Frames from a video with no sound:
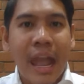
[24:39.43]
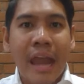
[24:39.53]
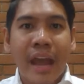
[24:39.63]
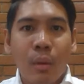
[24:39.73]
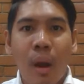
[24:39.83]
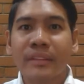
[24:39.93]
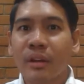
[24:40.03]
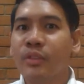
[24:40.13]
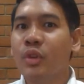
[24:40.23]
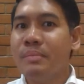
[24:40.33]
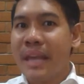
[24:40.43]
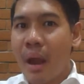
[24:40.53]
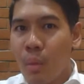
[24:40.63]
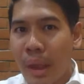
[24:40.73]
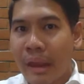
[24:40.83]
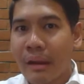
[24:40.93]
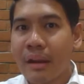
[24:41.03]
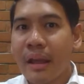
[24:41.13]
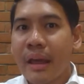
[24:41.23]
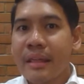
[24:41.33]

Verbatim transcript: And I want her to be aware